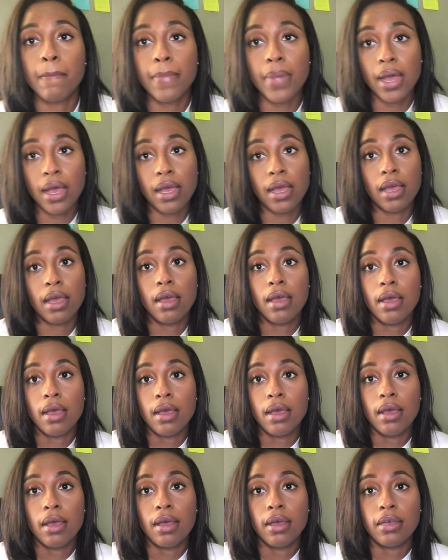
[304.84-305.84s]
but
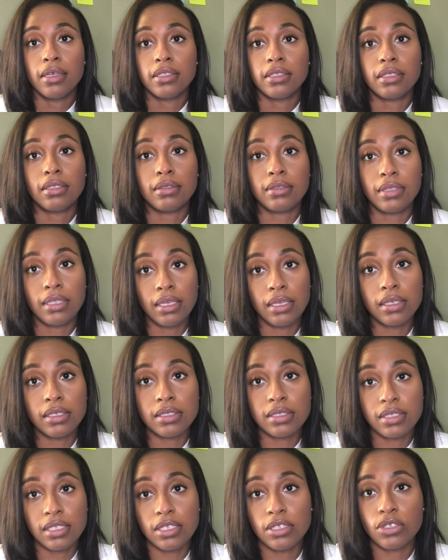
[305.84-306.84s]
the thing
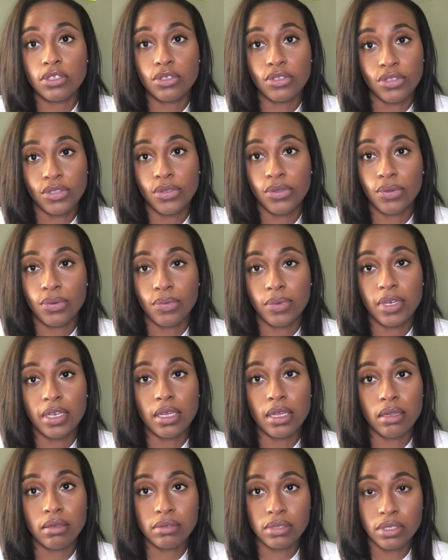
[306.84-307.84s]
is this too, when it
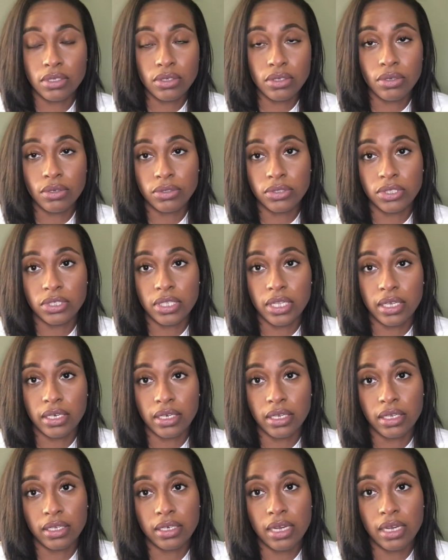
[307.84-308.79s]
comes to negotiating.